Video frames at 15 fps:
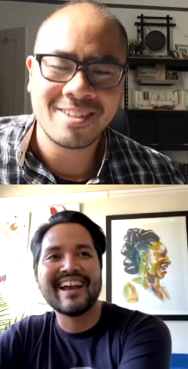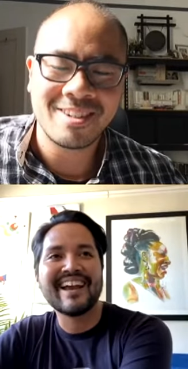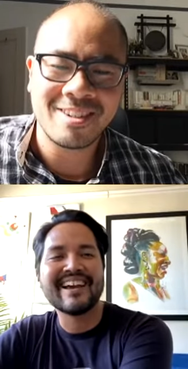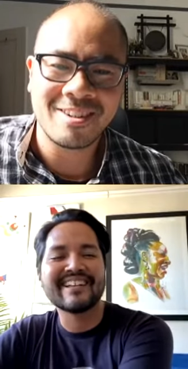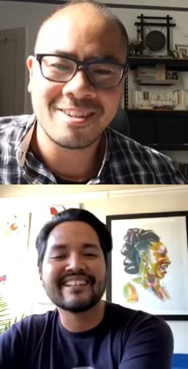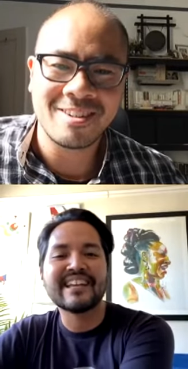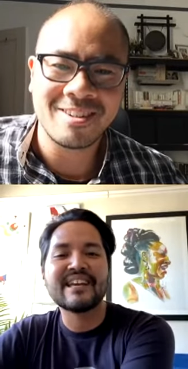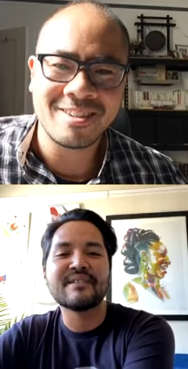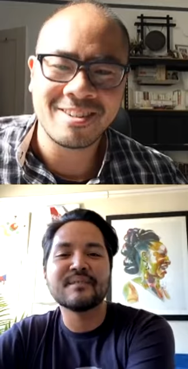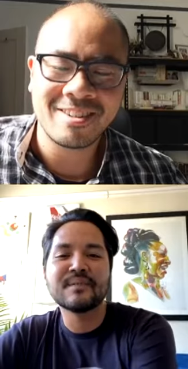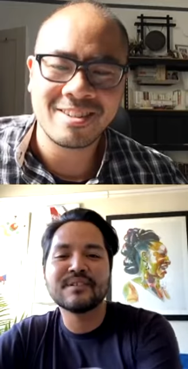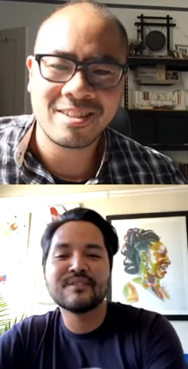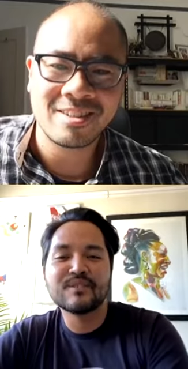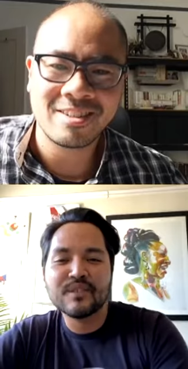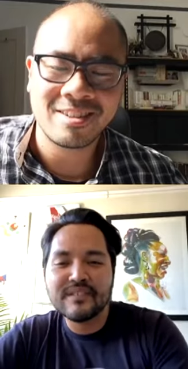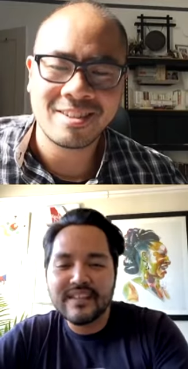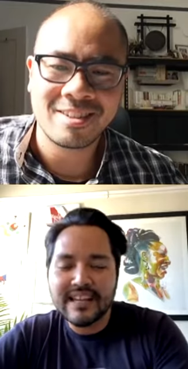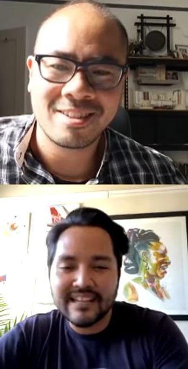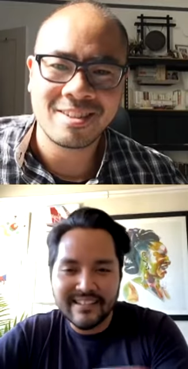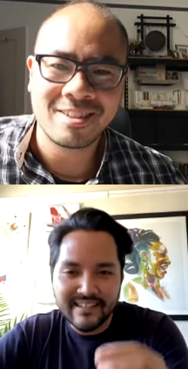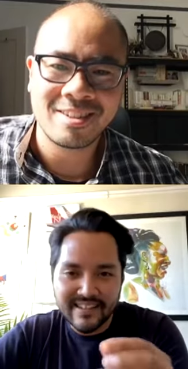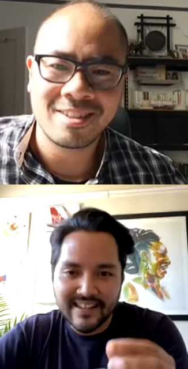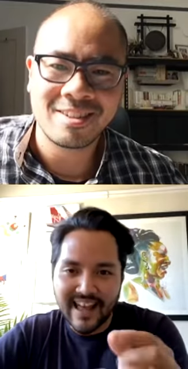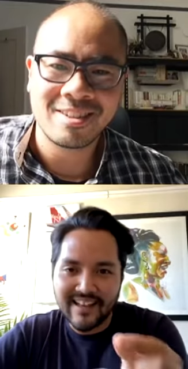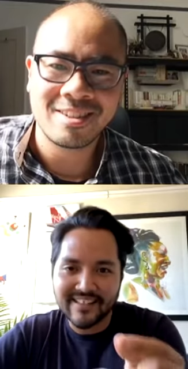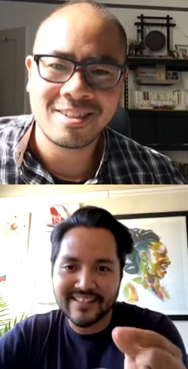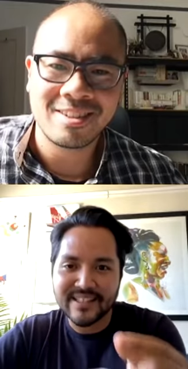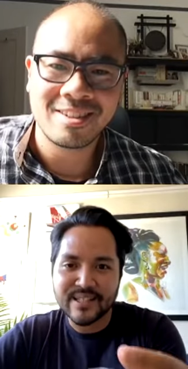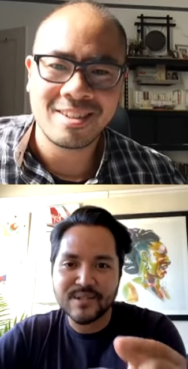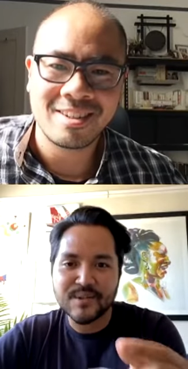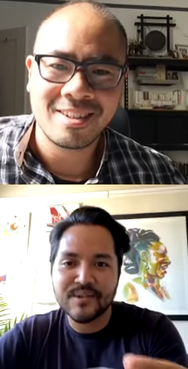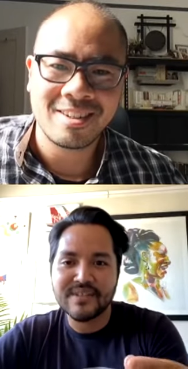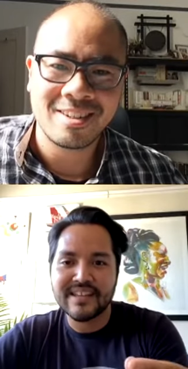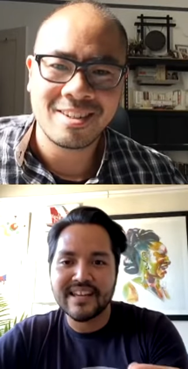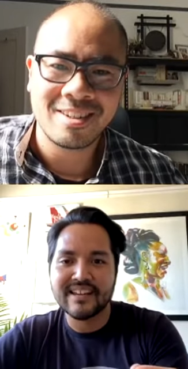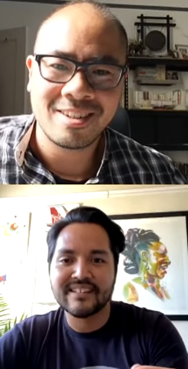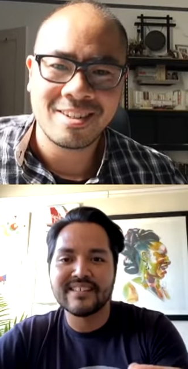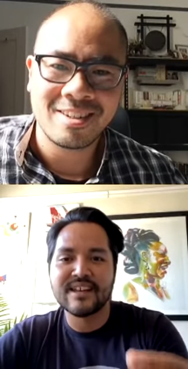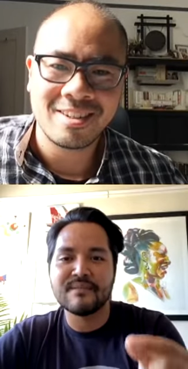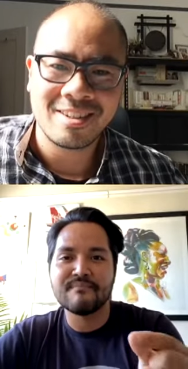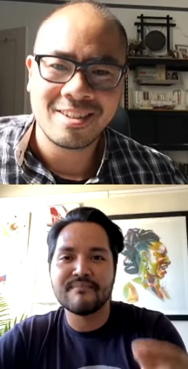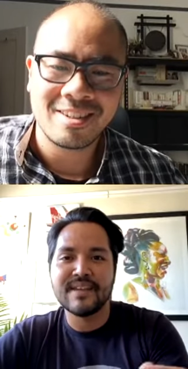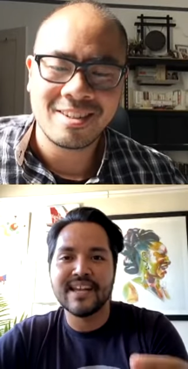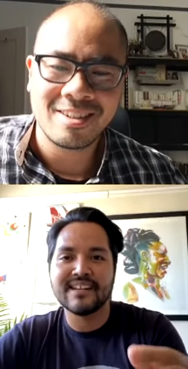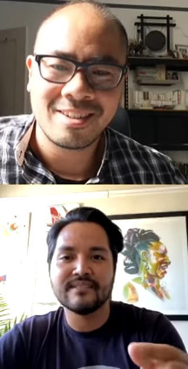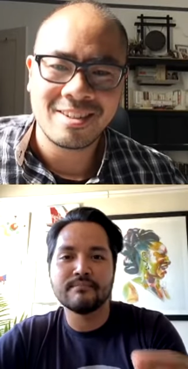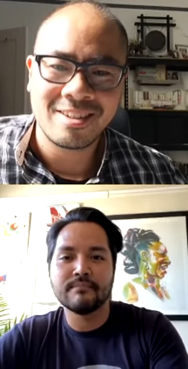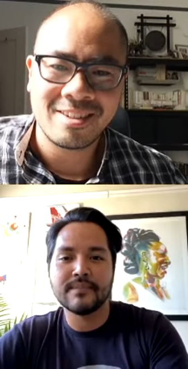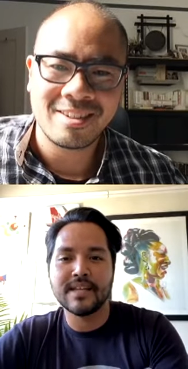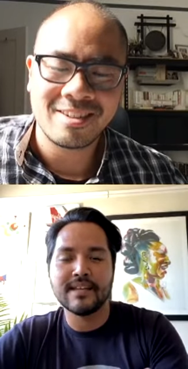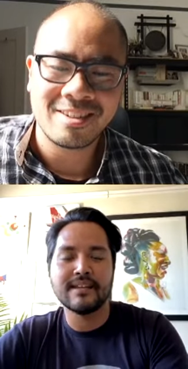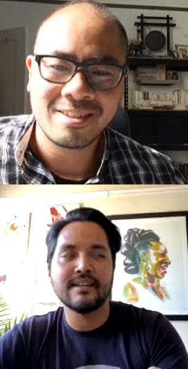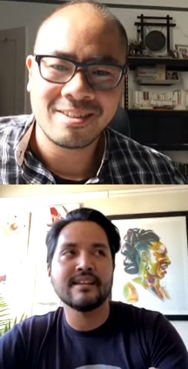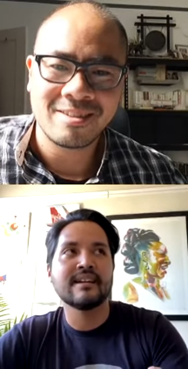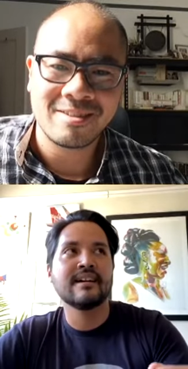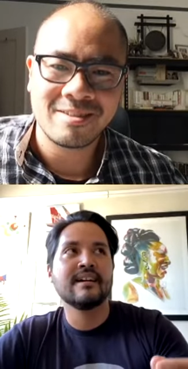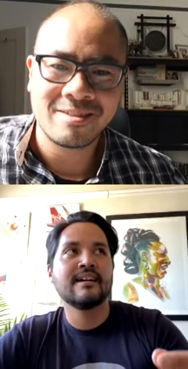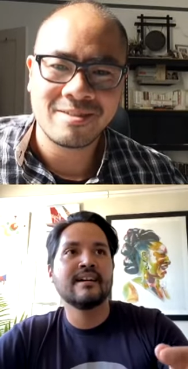Speaker 1: and it was just like that little thing that made me